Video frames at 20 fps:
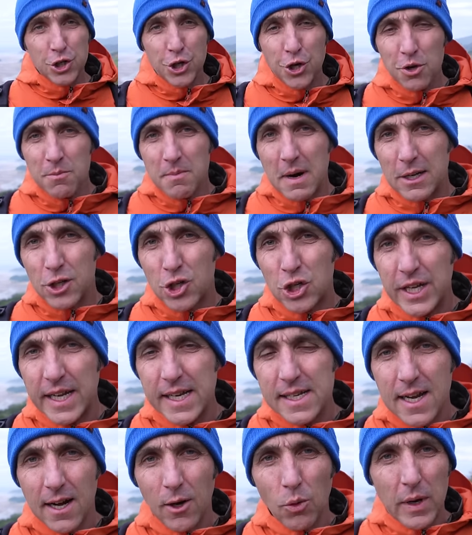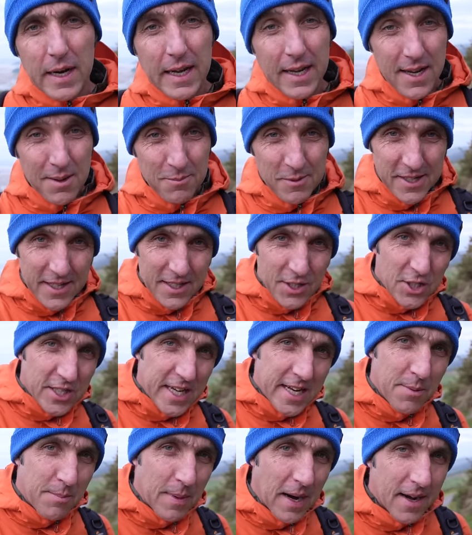too much detail when it comes to
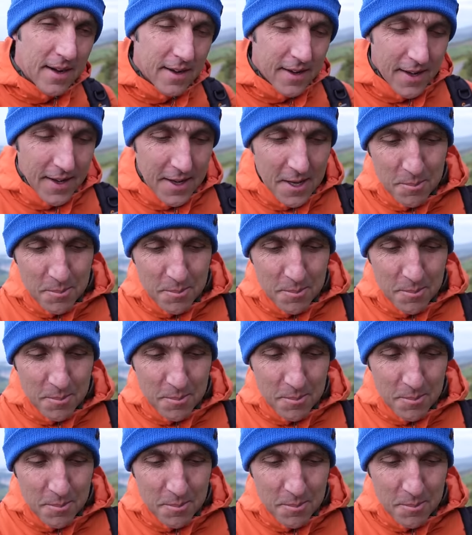cinema,